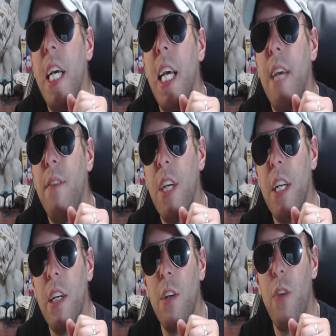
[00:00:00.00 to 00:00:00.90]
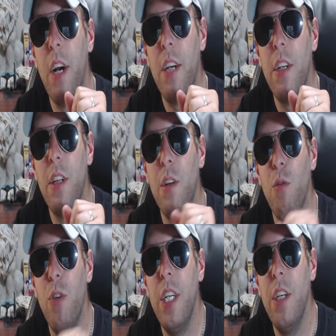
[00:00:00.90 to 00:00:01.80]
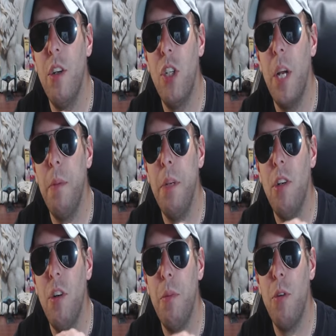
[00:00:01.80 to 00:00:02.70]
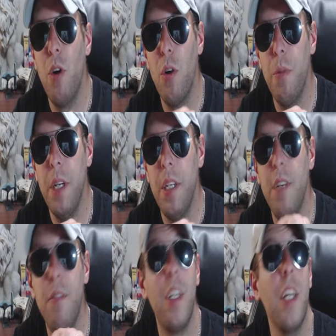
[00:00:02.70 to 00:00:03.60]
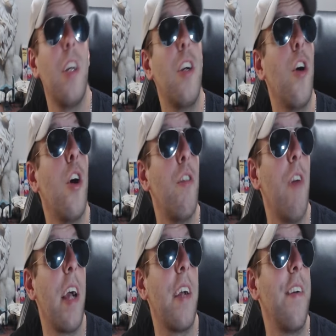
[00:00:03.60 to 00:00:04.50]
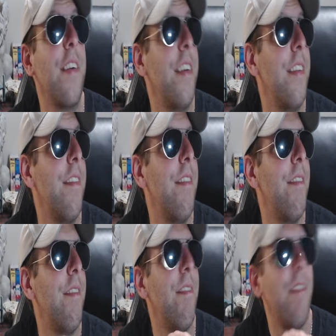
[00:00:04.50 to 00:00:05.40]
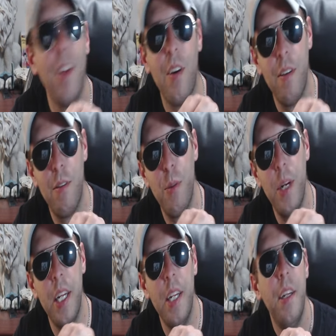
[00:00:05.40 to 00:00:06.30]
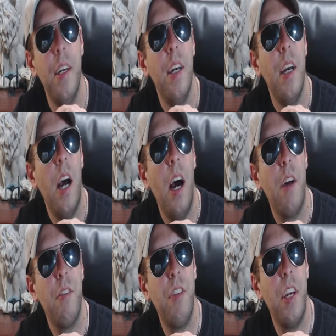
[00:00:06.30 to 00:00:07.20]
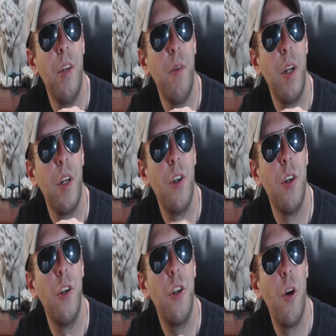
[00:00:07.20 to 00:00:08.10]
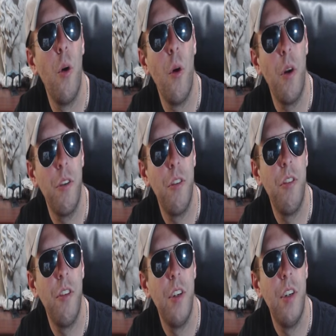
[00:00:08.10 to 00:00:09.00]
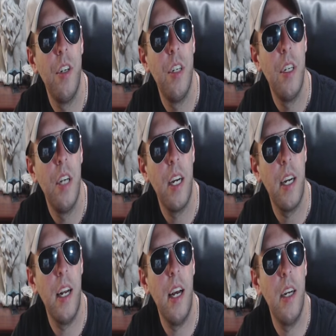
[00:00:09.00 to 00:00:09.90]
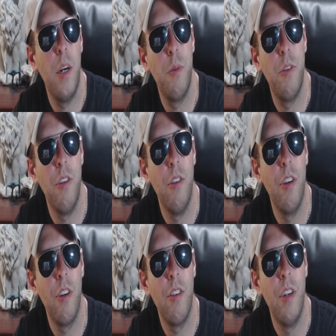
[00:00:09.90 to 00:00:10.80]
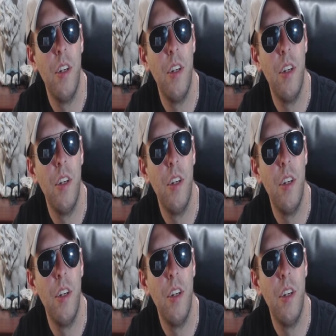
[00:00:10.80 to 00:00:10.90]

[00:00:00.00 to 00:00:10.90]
If you get a good record in the real championship tournament, if you get a good record, don't have to win it, I'll set you on a good course. I got high hopes in you, Justin.